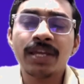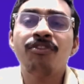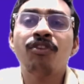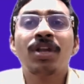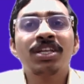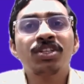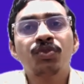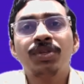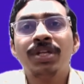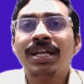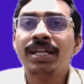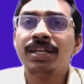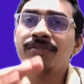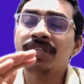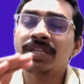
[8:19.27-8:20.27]
if you are a
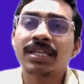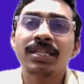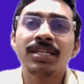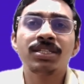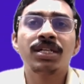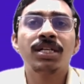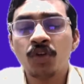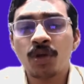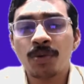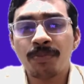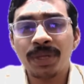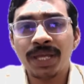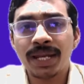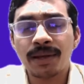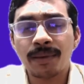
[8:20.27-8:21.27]
student with others, your
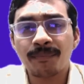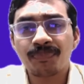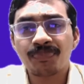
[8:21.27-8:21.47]
peer